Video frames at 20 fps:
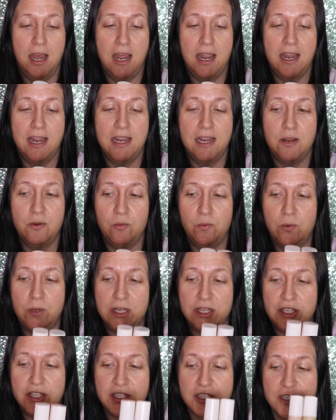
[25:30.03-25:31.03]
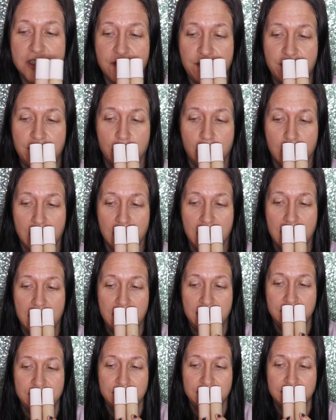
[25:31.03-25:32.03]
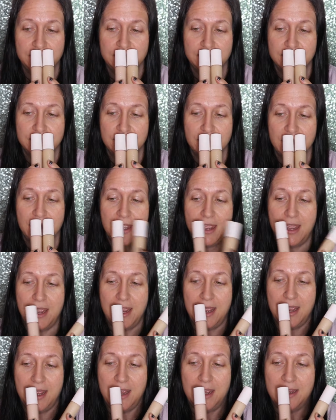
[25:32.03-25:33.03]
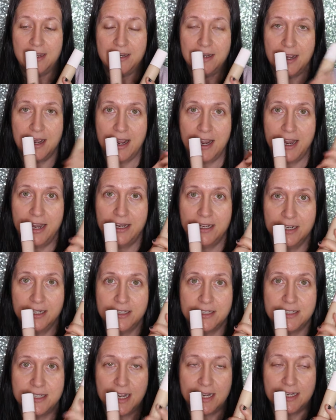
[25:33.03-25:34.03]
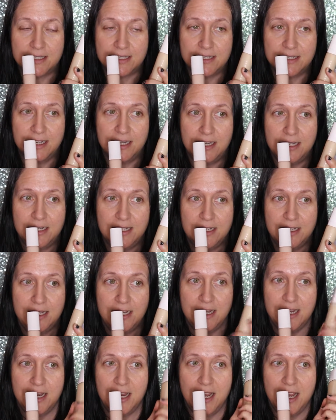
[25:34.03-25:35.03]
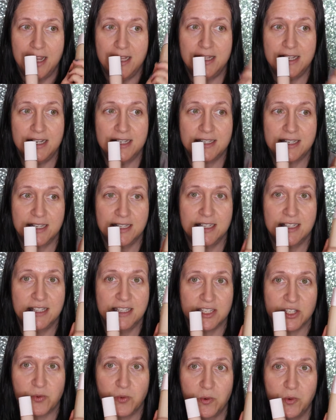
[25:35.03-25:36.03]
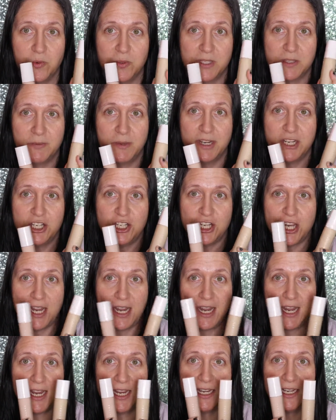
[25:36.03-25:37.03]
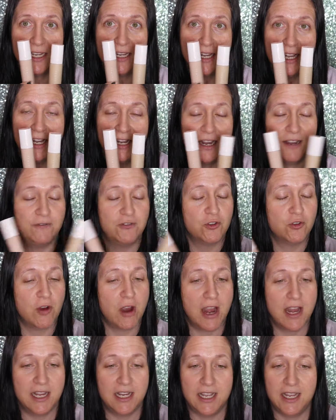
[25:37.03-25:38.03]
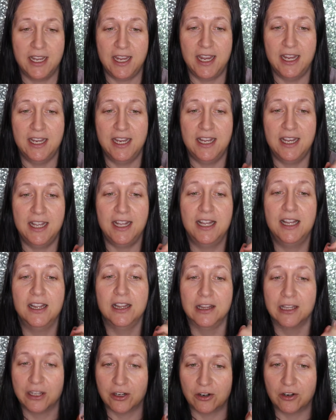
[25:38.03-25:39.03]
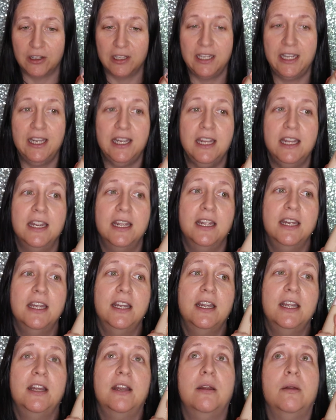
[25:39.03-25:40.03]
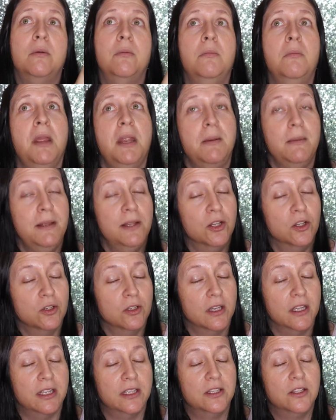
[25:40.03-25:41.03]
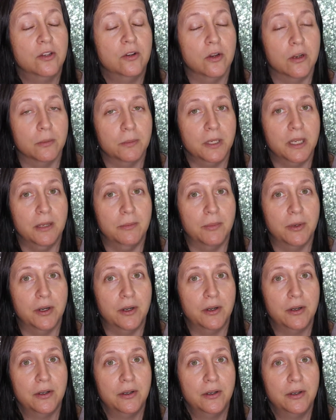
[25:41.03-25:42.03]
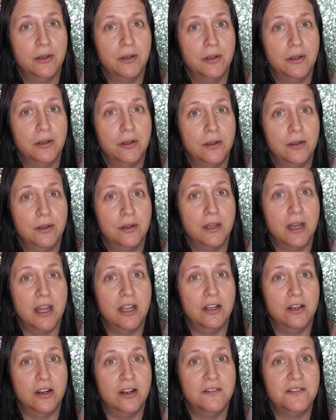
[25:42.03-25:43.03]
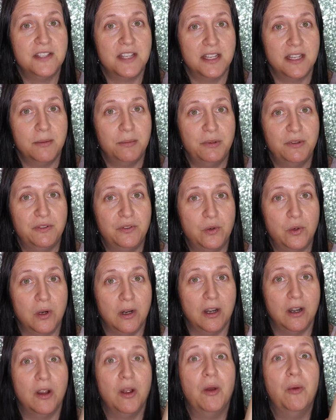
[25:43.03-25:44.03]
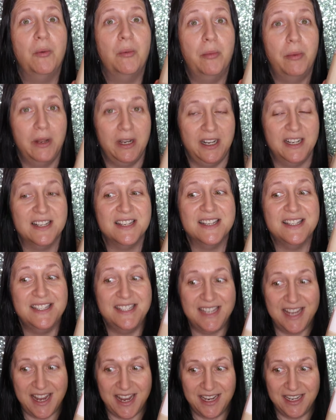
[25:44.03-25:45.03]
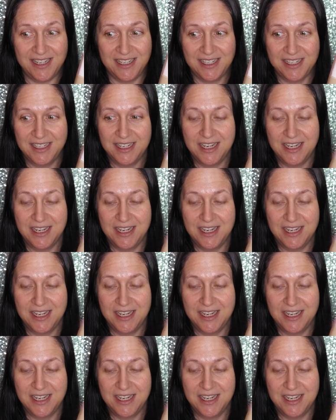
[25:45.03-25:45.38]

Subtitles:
I went to Sephora and I got tested, and they said that this one was my shade, and I've tried it and it literally made me look like the Crypt Keeper. I know I've said that before, but it did.